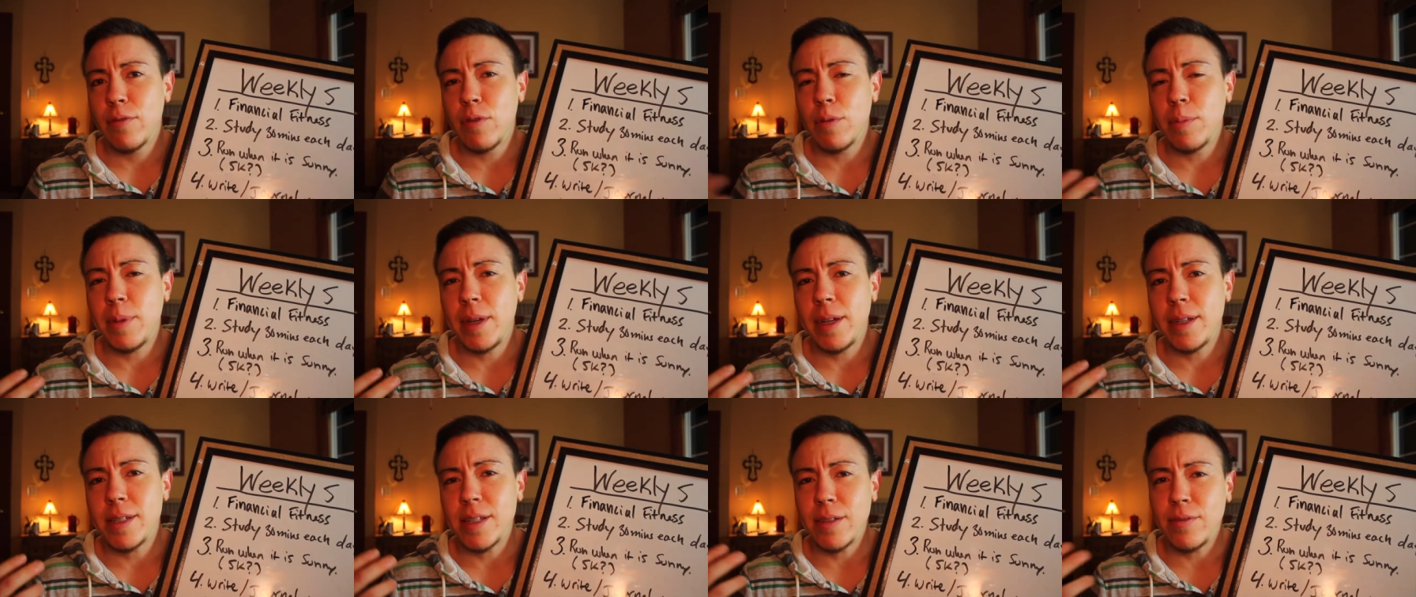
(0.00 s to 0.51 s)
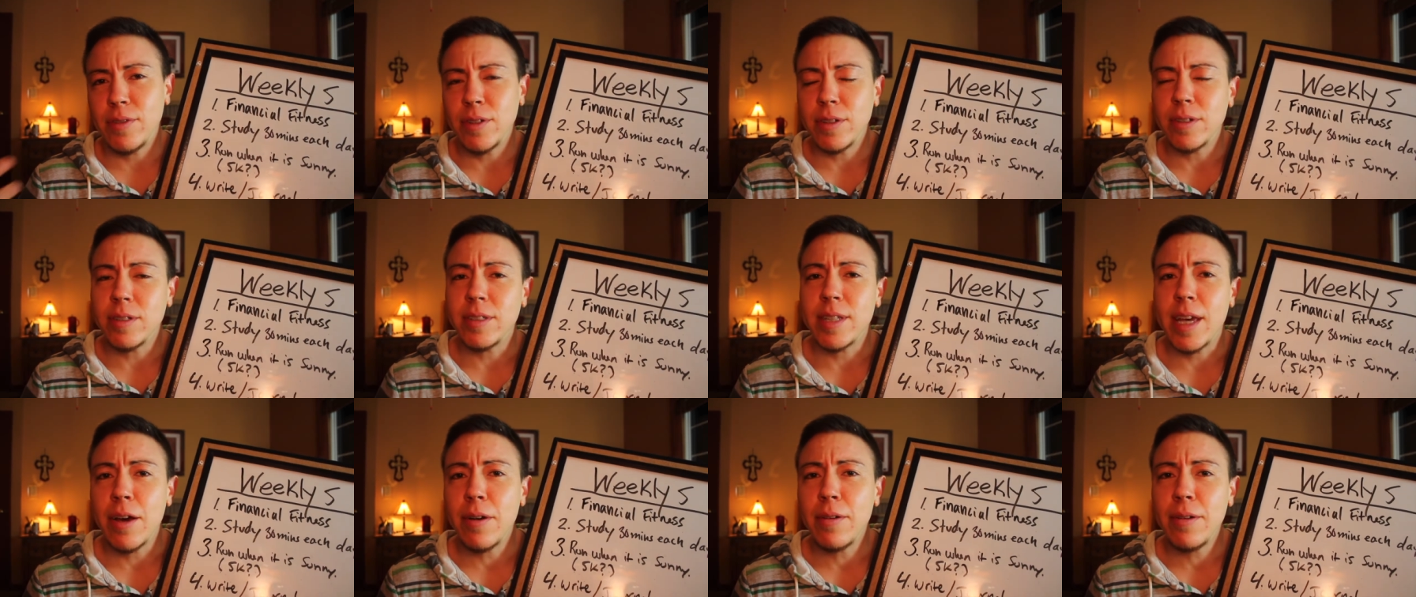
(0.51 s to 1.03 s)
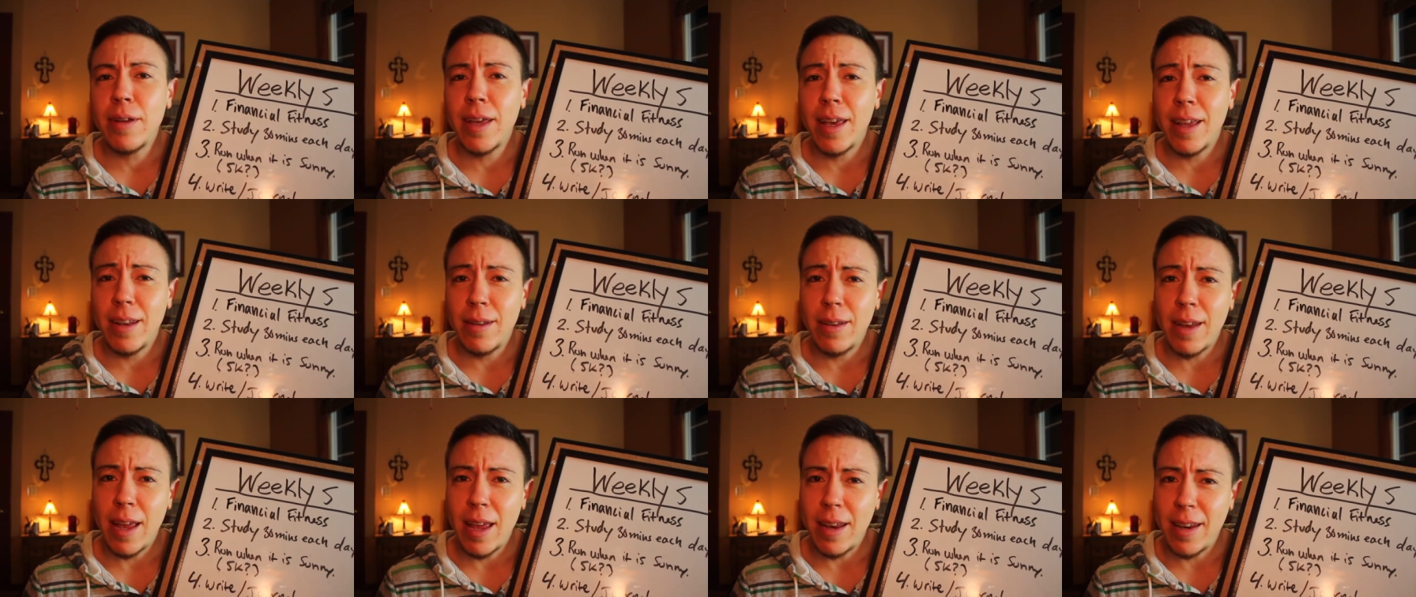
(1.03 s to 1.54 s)
for me to feel down
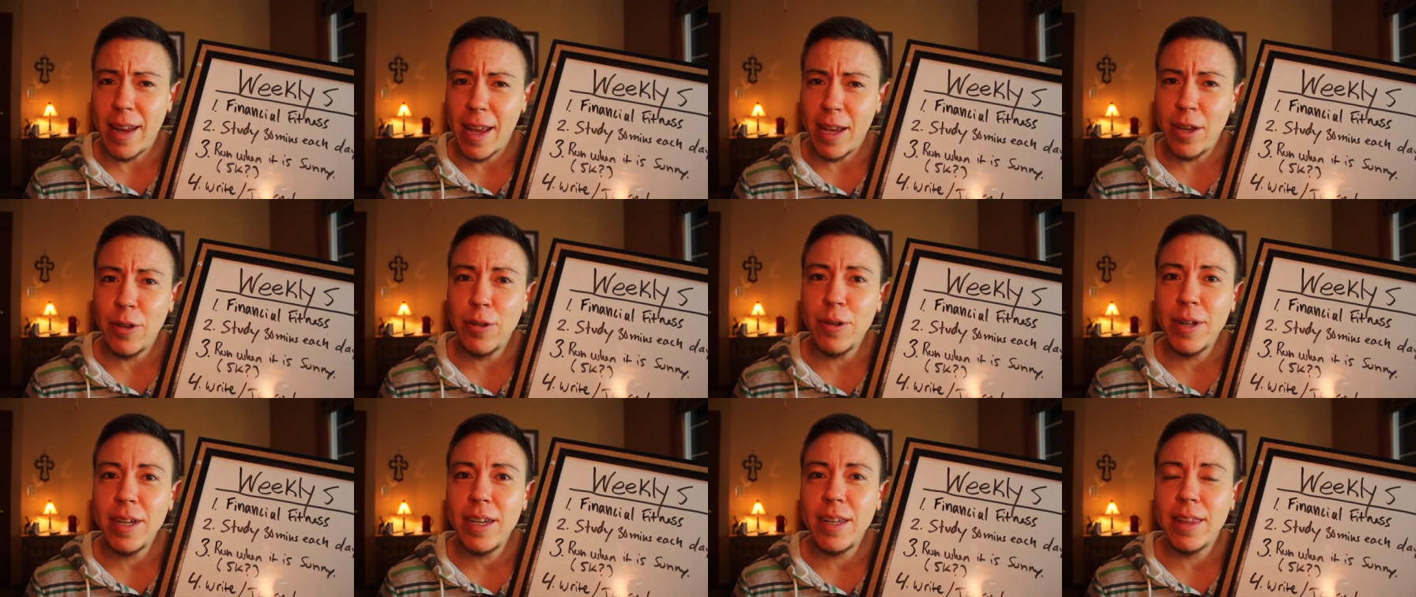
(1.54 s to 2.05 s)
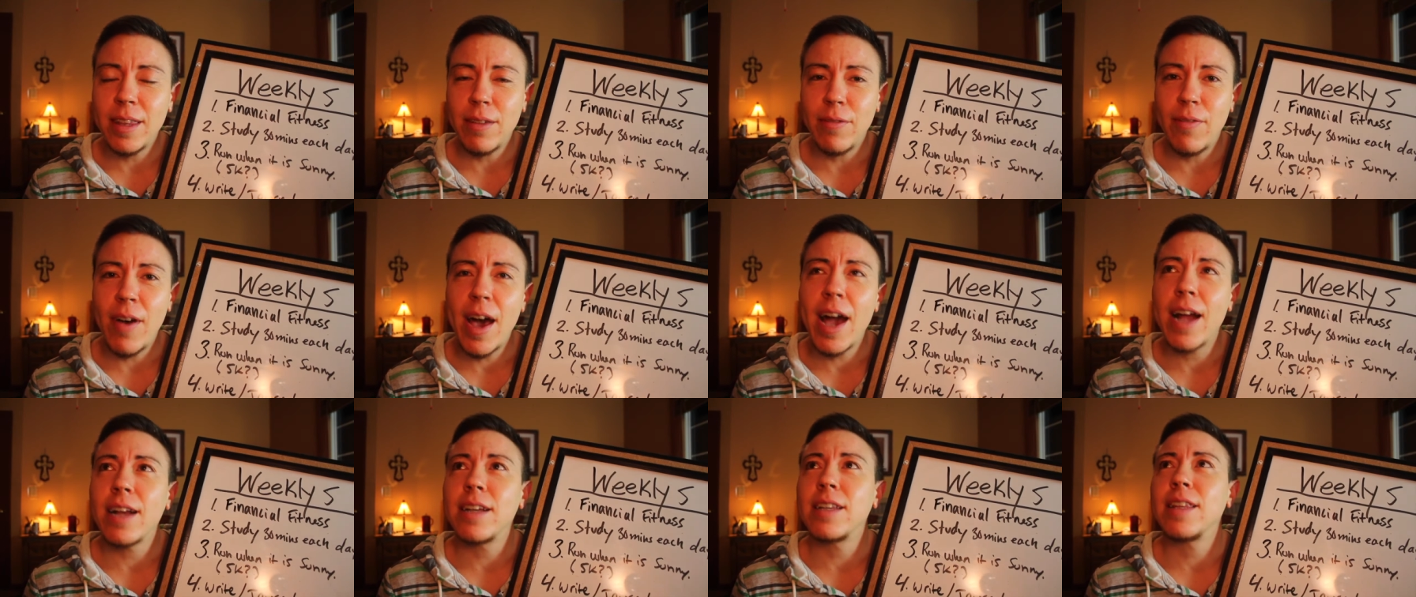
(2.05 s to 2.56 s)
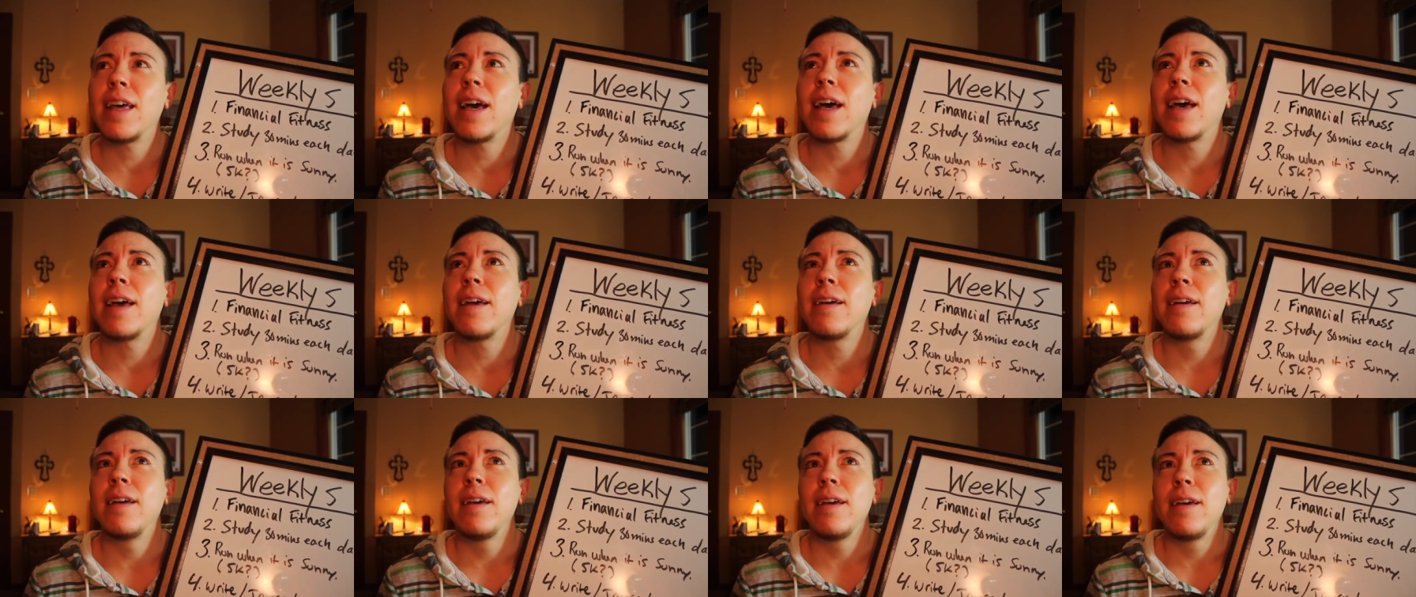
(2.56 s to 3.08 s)
and angry. The fact
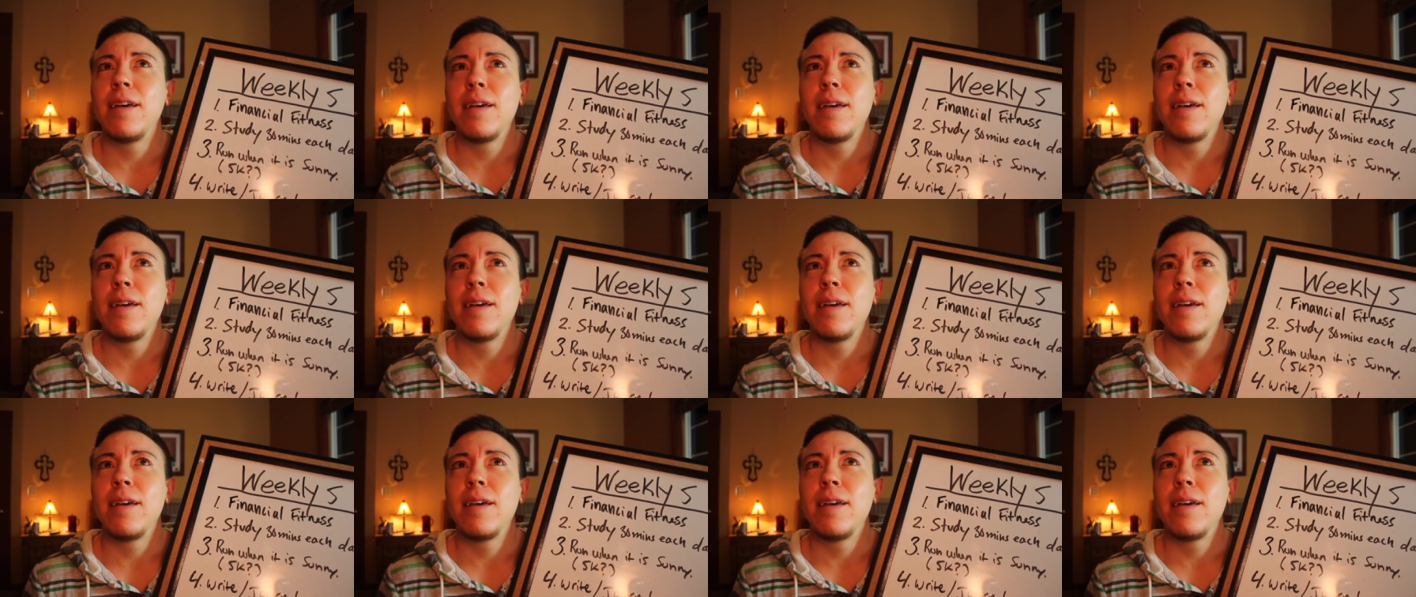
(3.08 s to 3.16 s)
that